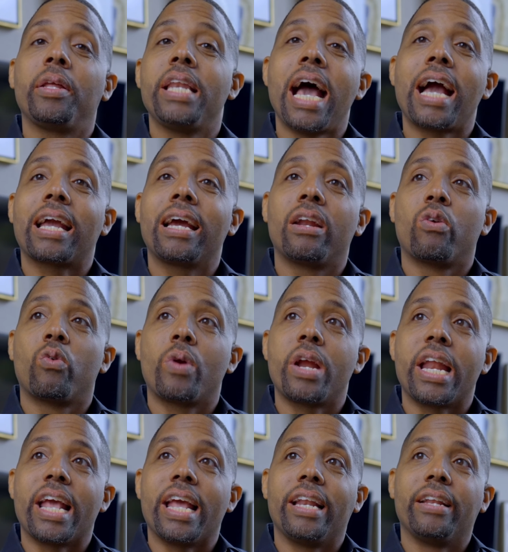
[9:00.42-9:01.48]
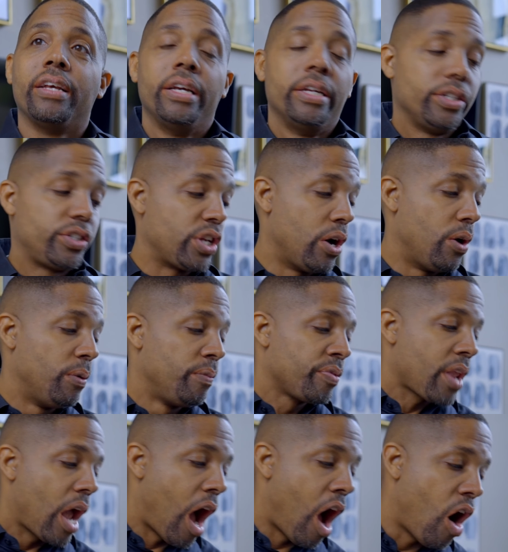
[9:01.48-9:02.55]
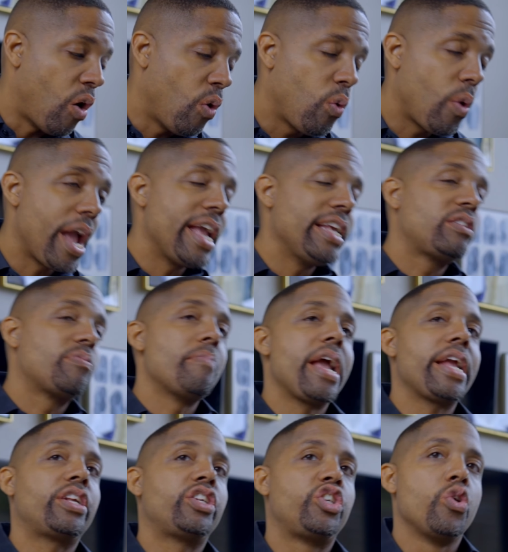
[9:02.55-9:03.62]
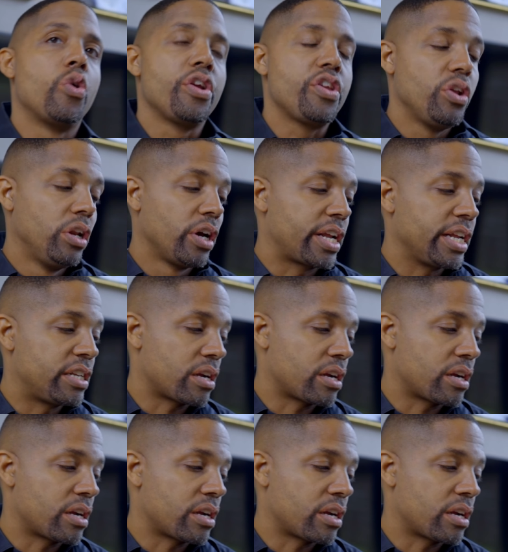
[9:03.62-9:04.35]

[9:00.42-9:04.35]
not going to rent it. So always make sure you look at the